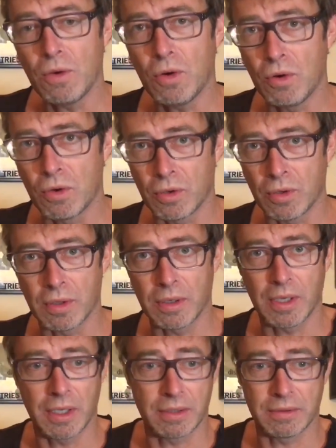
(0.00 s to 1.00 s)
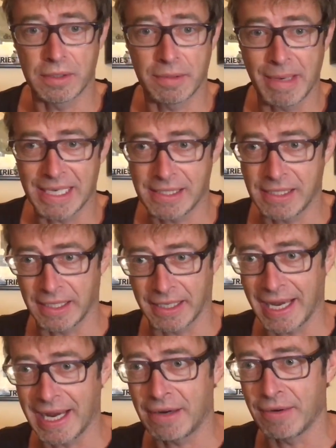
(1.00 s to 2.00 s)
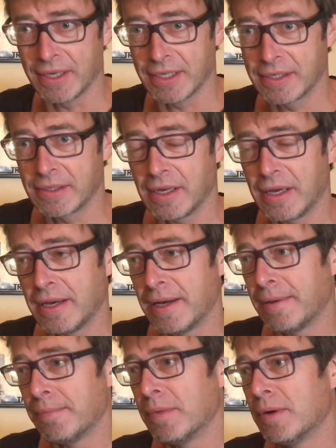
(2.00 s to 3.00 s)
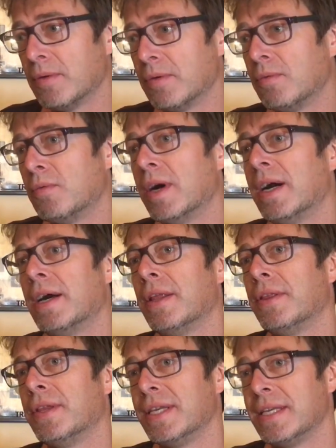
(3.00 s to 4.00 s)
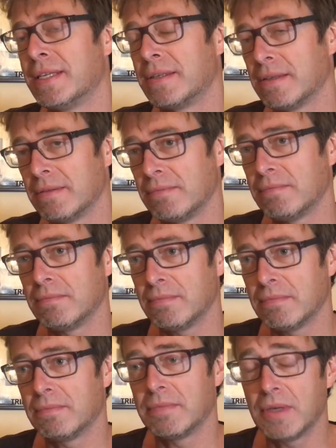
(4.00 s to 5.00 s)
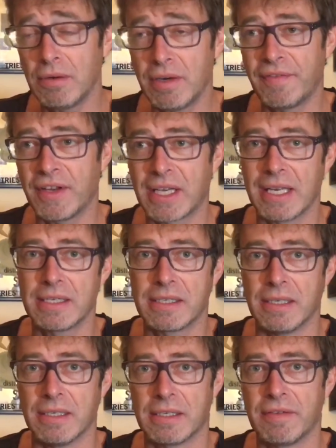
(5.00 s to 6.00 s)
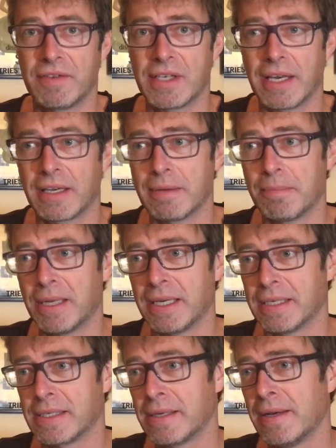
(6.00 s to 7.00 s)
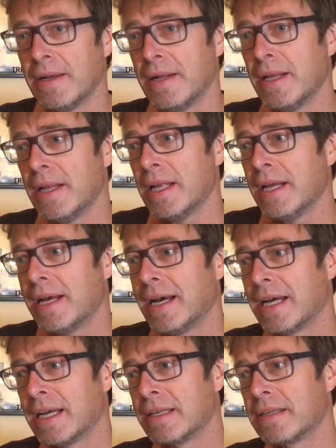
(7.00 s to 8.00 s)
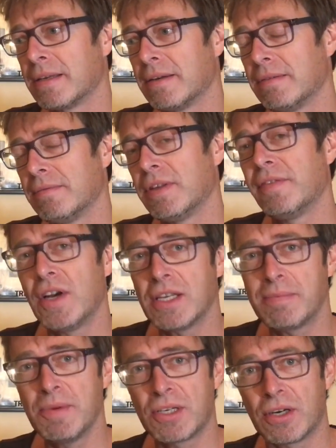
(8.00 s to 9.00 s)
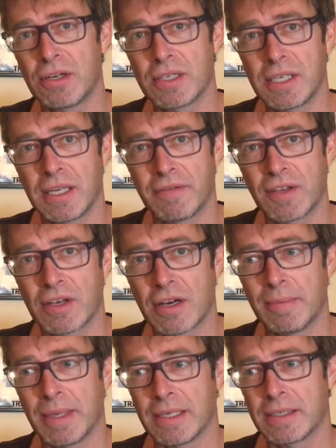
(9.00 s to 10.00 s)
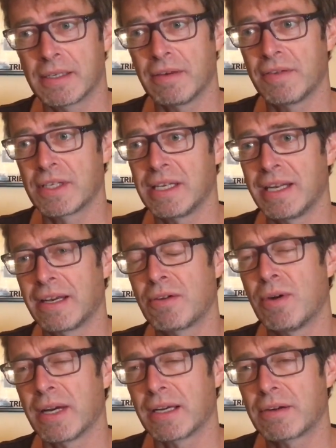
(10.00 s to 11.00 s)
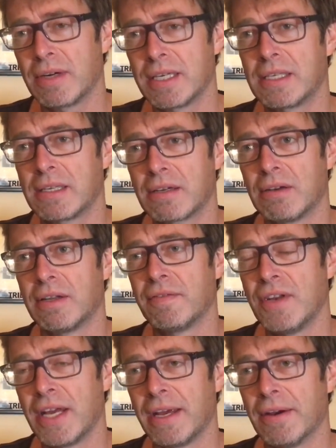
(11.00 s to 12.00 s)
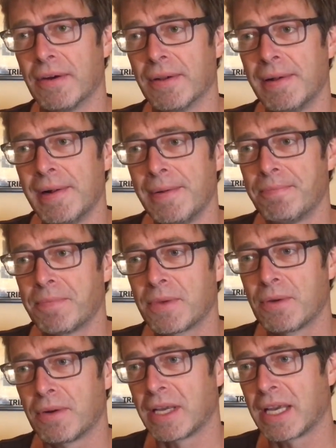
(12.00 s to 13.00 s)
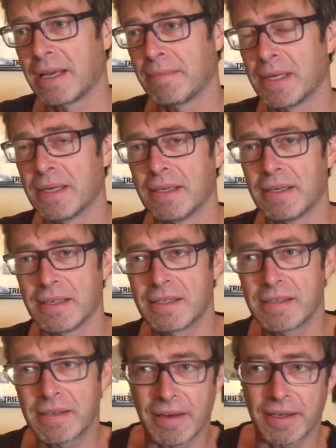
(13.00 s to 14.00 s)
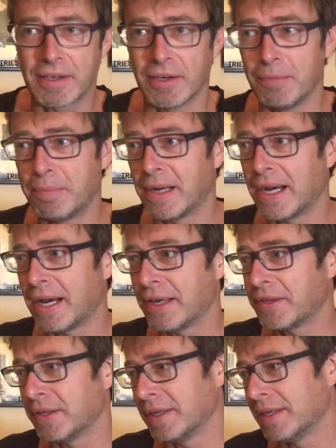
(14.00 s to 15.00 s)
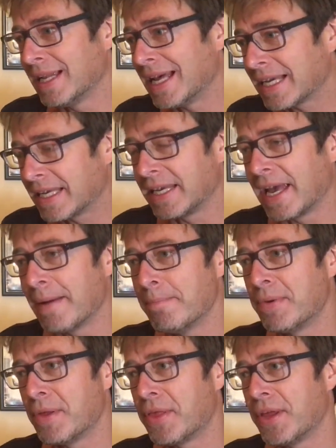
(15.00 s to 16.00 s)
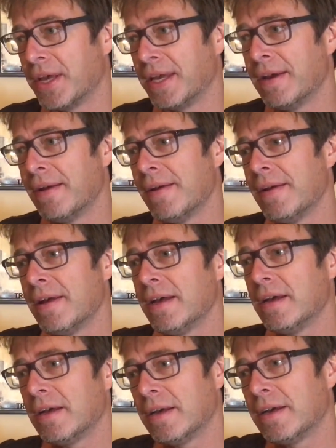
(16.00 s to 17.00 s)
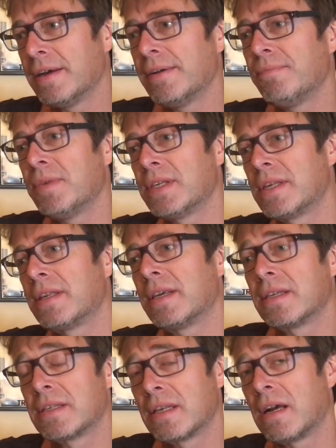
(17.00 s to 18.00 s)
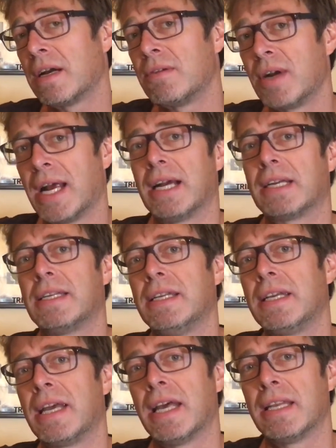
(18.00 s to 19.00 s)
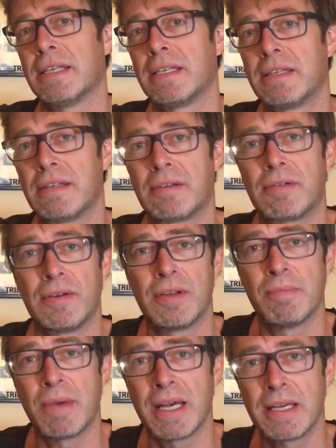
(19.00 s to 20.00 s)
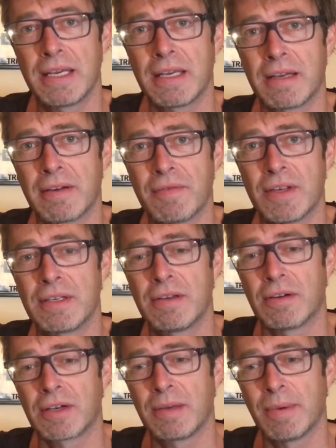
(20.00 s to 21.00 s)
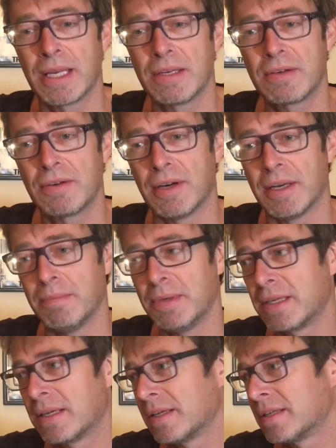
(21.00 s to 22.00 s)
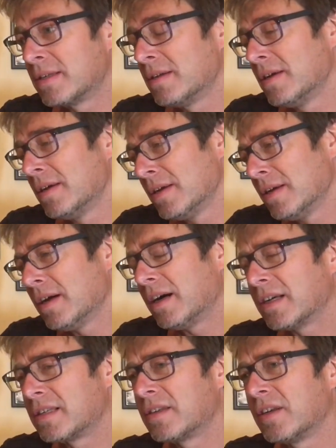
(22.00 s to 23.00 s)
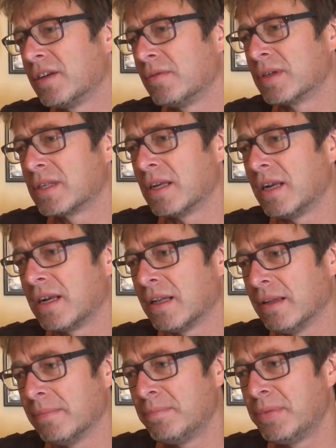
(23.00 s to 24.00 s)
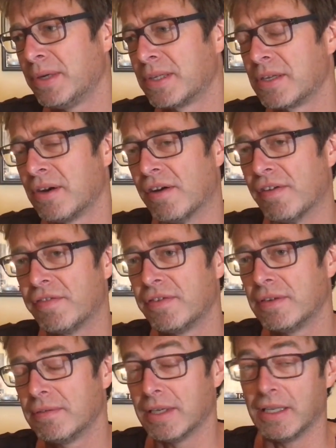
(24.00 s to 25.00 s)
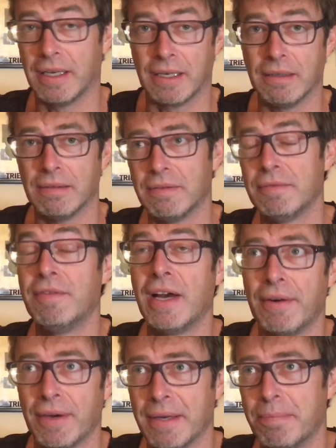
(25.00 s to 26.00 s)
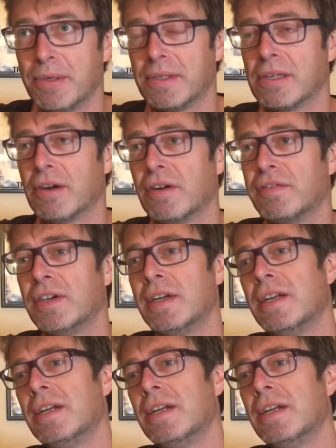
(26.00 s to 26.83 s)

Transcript: or domestic areas where these horrific incidents have taken place. And the vast majority of the comments obviously are quite critical of Neil, calling him a psychopath and lacking empathy. These are things that I reacted against through the making of this documentary, because I too was a little put off, very put off